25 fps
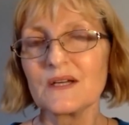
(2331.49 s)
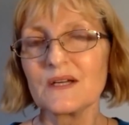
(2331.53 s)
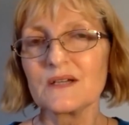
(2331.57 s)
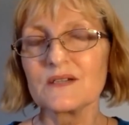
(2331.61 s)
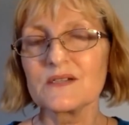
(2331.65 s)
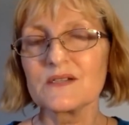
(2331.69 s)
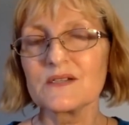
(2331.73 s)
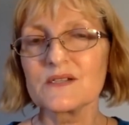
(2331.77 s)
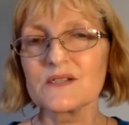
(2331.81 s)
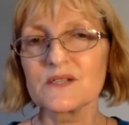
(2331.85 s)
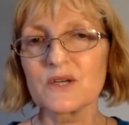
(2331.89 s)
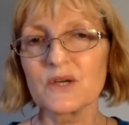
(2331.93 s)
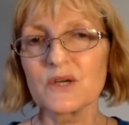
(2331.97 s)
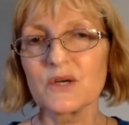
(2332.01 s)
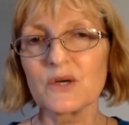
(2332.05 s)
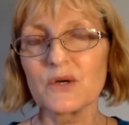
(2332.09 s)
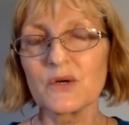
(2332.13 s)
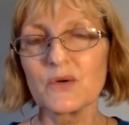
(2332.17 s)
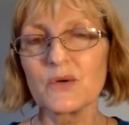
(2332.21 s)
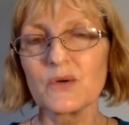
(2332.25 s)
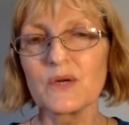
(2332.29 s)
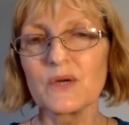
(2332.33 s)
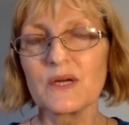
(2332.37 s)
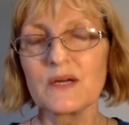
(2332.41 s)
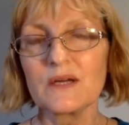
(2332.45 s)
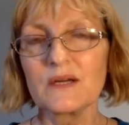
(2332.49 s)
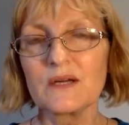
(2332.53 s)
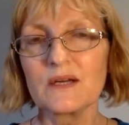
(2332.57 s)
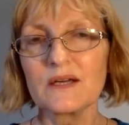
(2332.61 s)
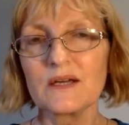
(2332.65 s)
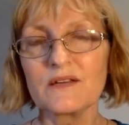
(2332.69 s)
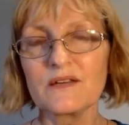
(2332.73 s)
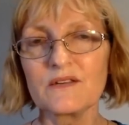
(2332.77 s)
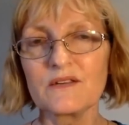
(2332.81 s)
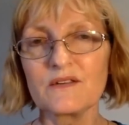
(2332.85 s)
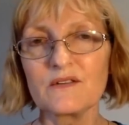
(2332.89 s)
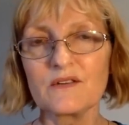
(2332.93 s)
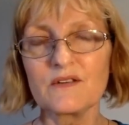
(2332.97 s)
So
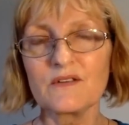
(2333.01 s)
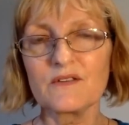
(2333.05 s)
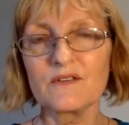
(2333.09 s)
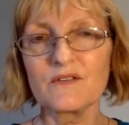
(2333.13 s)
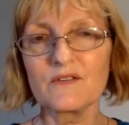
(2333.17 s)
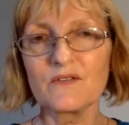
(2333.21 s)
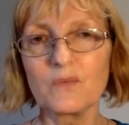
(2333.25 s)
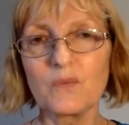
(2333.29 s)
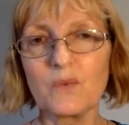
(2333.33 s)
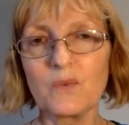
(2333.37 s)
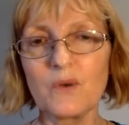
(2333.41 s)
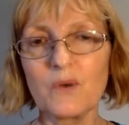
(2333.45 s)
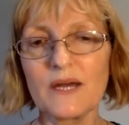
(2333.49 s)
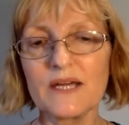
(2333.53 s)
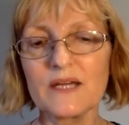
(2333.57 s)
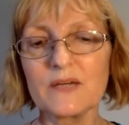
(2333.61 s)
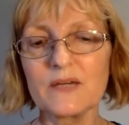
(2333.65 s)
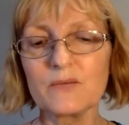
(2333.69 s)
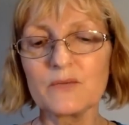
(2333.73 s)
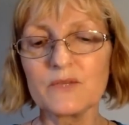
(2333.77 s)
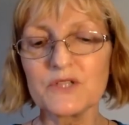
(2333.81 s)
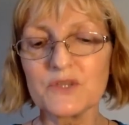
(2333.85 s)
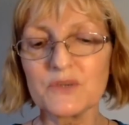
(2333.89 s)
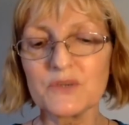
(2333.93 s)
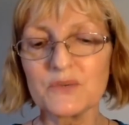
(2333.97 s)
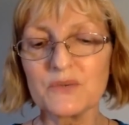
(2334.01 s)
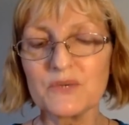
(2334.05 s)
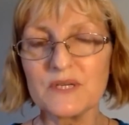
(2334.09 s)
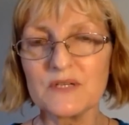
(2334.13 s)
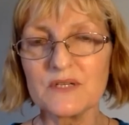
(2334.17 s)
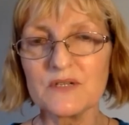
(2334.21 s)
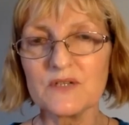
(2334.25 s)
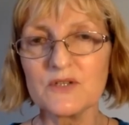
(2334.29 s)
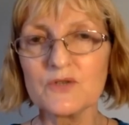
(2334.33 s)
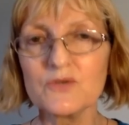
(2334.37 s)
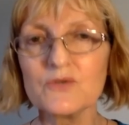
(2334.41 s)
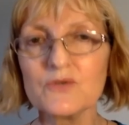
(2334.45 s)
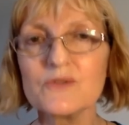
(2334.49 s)
it's it's a way in which we
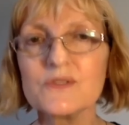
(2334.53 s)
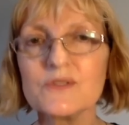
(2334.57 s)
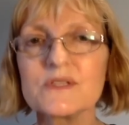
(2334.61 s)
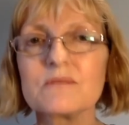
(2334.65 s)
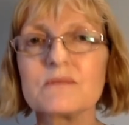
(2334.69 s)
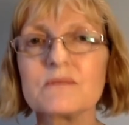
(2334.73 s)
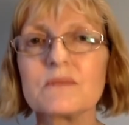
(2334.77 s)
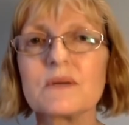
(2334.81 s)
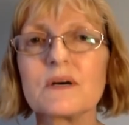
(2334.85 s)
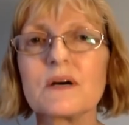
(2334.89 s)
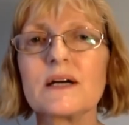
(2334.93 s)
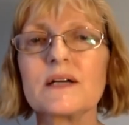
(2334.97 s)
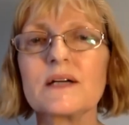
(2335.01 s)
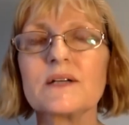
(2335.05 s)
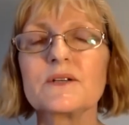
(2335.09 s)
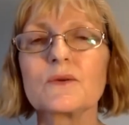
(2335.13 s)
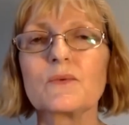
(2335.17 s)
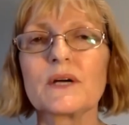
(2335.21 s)
use the mind,